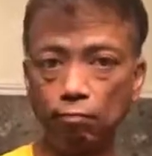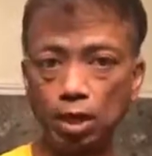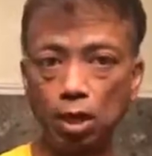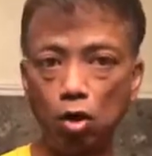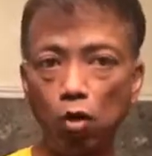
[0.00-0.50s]

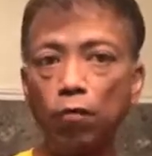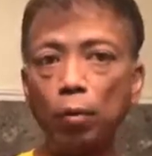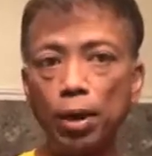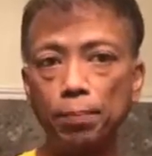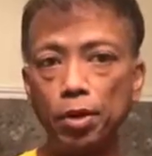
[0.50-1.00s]

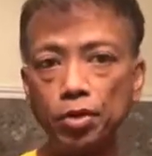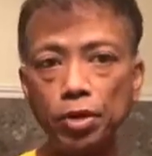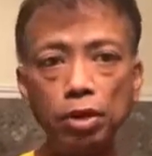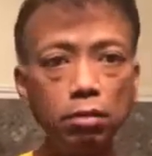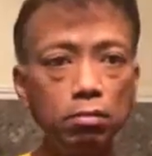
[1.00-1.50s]
overweight
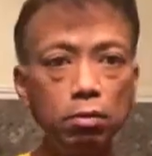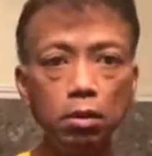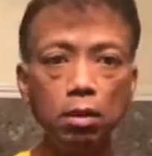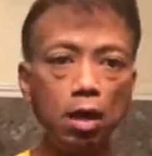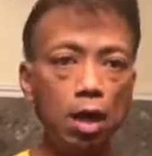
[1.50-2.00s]
person,
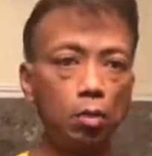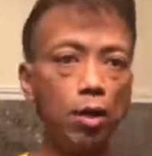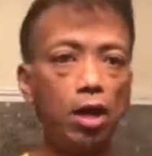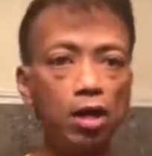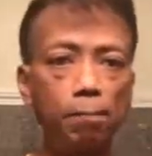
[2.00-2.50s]
a
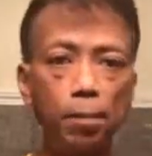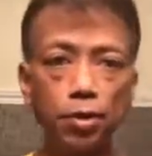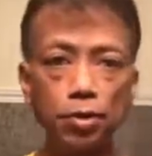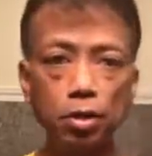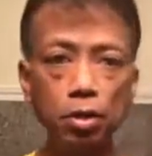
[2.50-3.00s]
regular
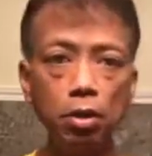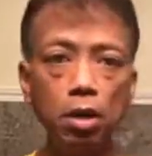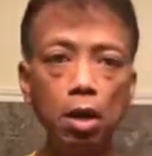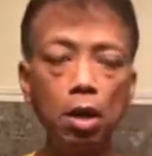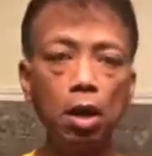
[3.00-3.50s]
person,
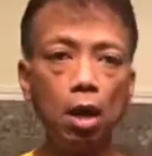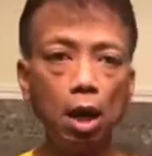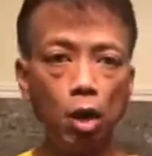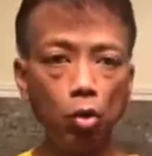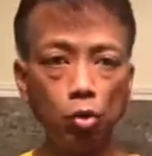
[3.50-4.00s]

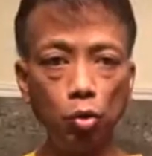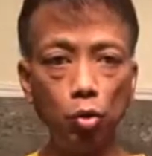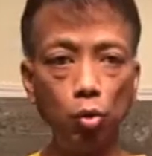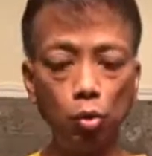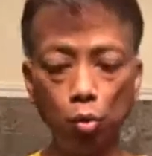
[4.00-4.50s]

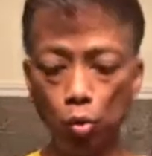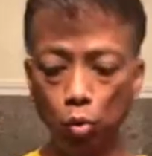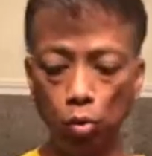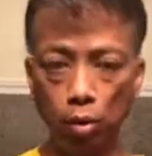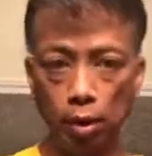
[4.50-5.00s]

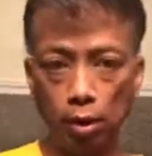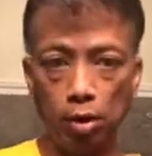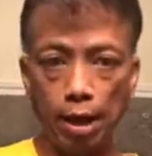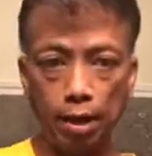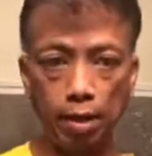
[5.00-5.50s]
who
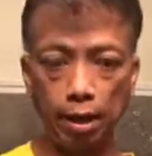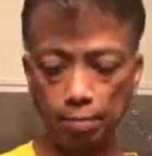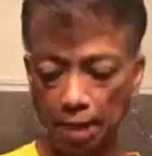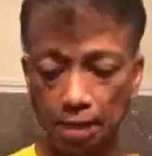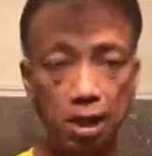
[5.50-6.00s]
like
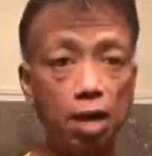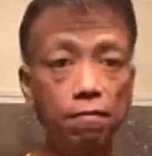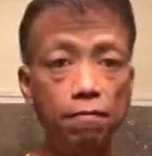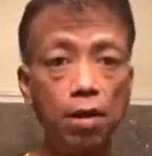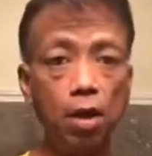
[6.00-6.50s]

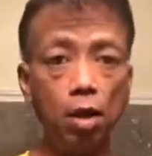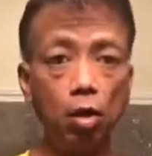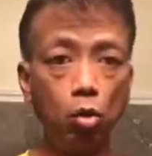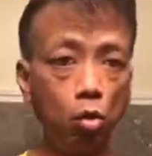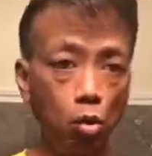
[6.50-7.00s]
myself,
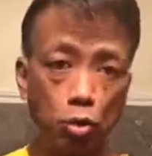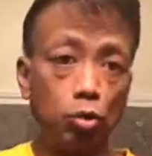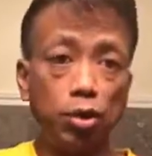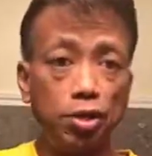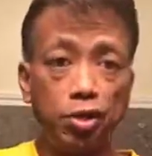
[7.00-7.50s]
who has
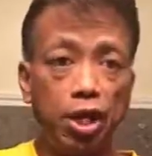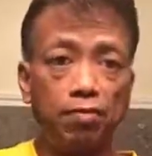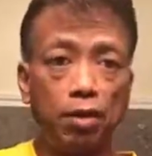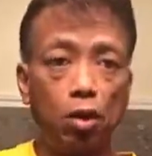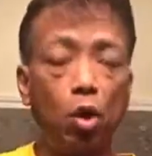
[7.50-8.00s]
already achieved
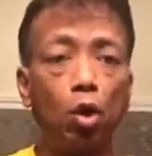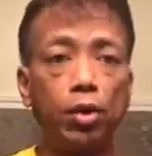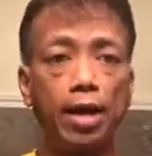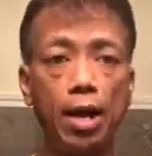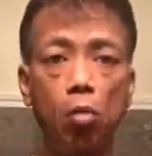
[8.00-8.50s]
the goal
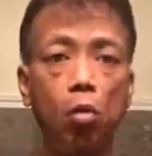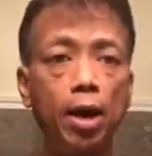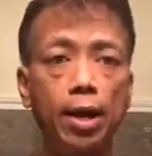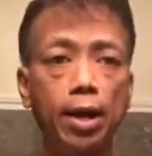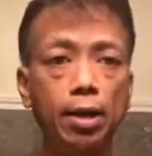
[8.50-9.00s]
that I
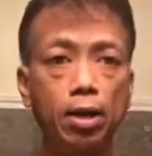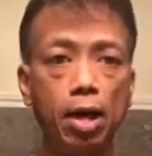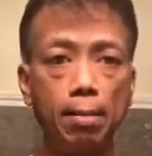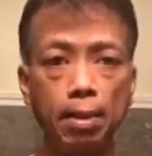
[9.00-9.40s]
wanted. You know, I'm